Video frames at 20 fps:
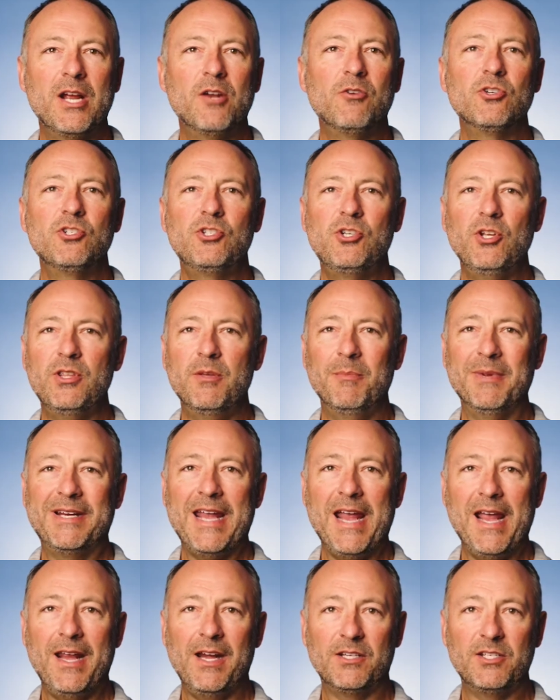understood the
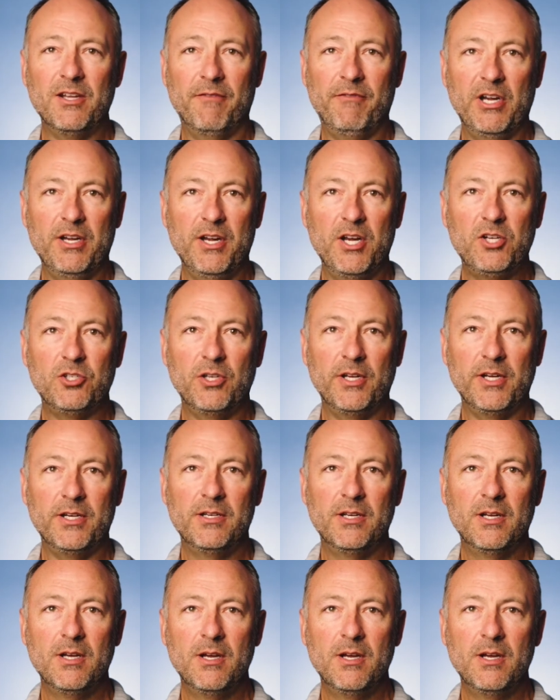mechanics of it initially.